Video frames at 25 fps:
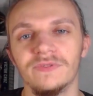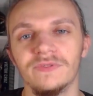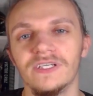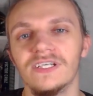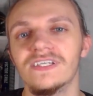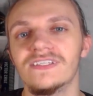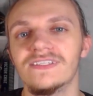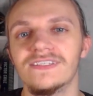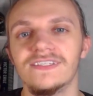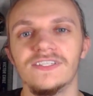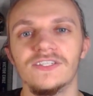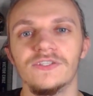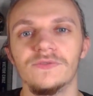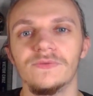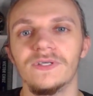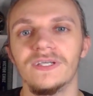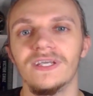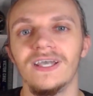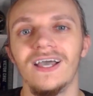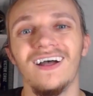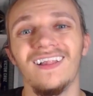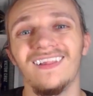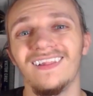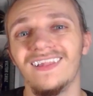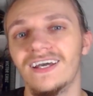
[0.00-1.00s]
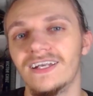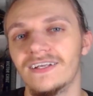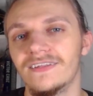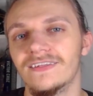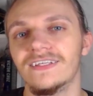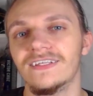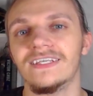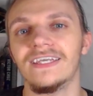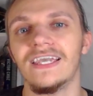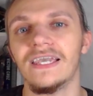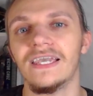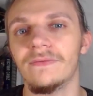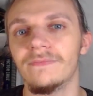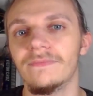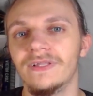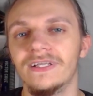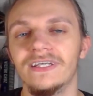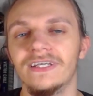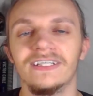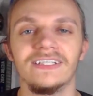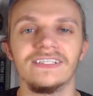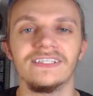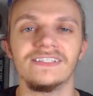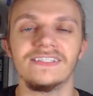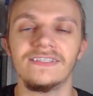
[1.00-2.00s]
plays and doing a lot of the game
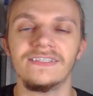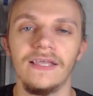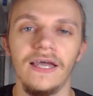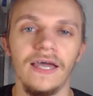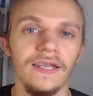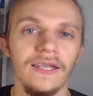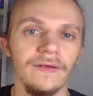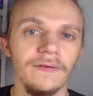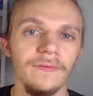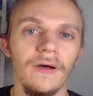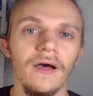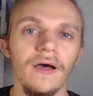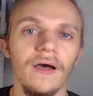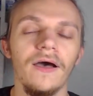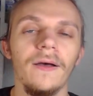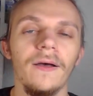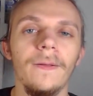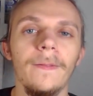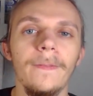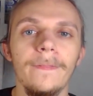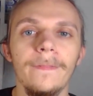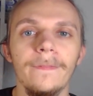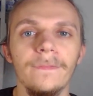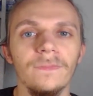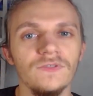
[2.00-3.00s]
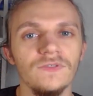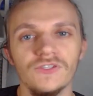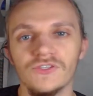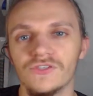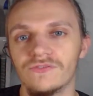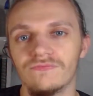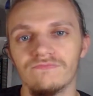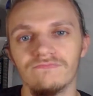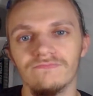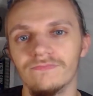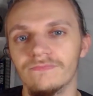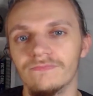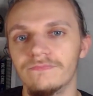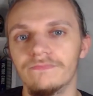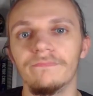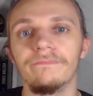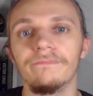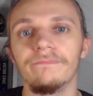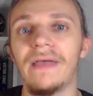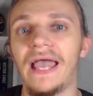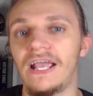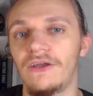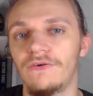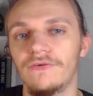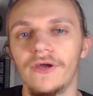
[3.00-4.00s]
planning and just
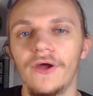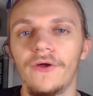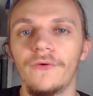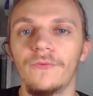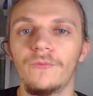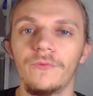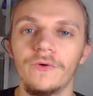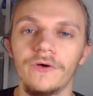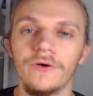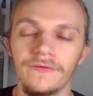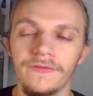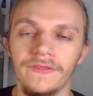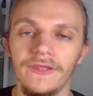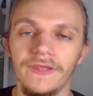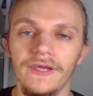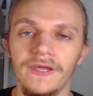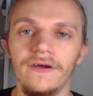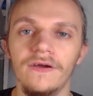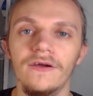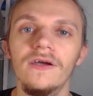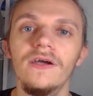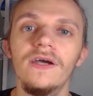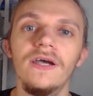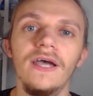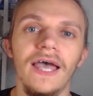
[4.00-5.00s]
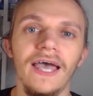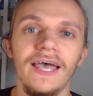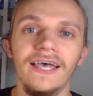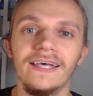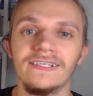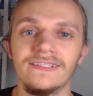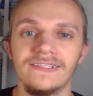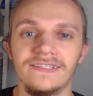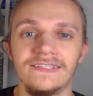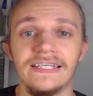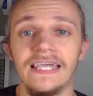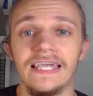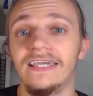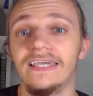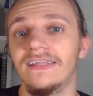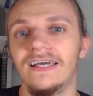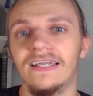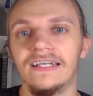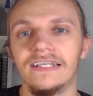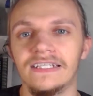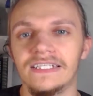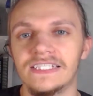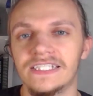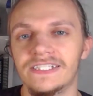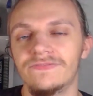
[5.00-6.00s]
background work there, as Dan
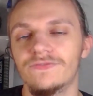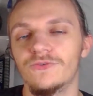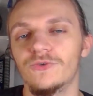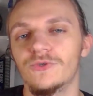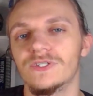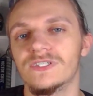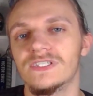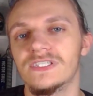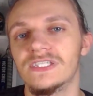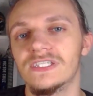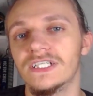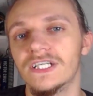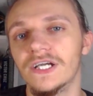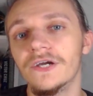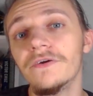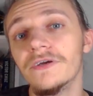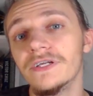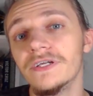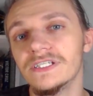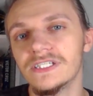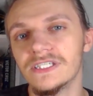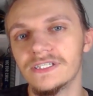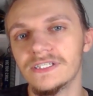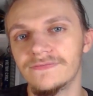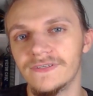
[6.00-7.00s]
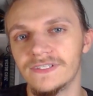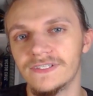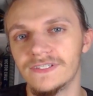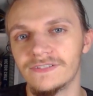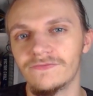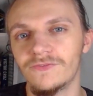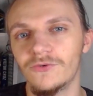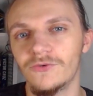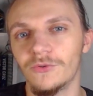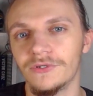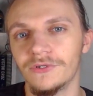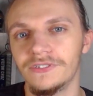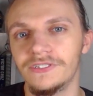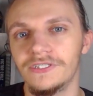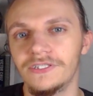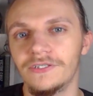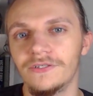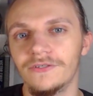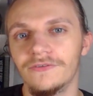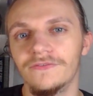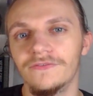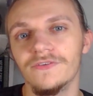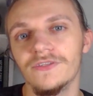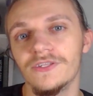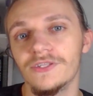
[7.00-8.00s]
Lanning is, of course, the current defensive
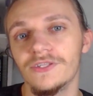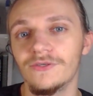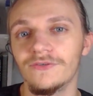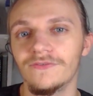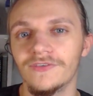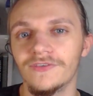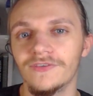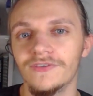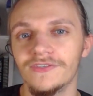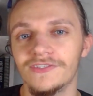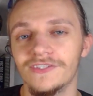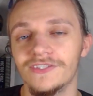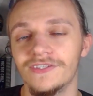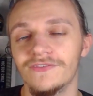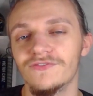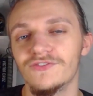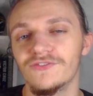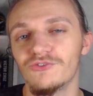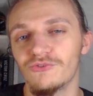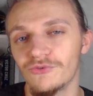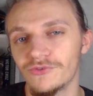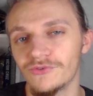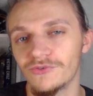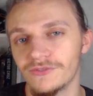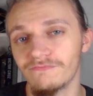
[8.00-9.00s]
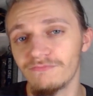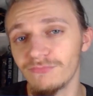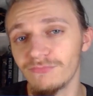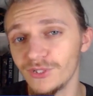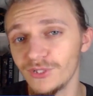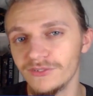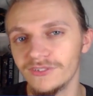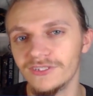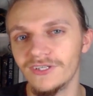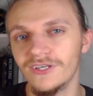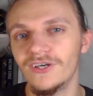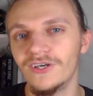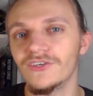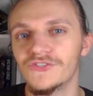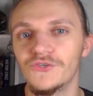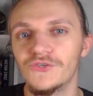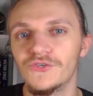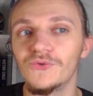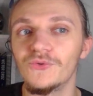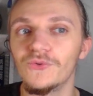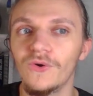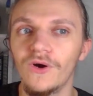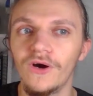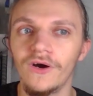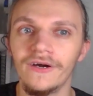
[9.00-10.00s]
coordinator for the University of Georgia Bulldogs,
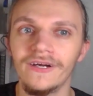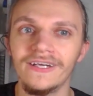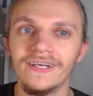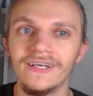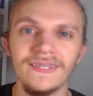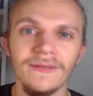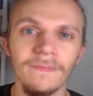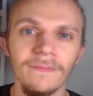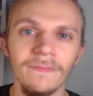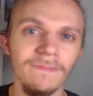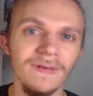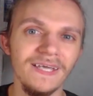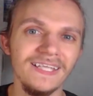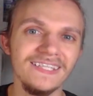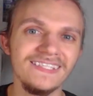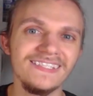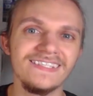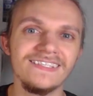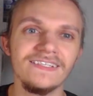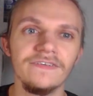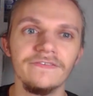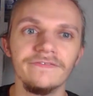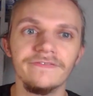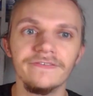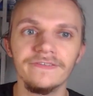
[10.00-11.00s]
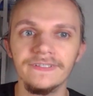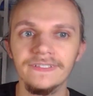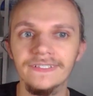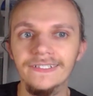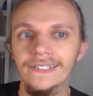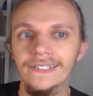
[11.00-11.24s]
who are in the midst of,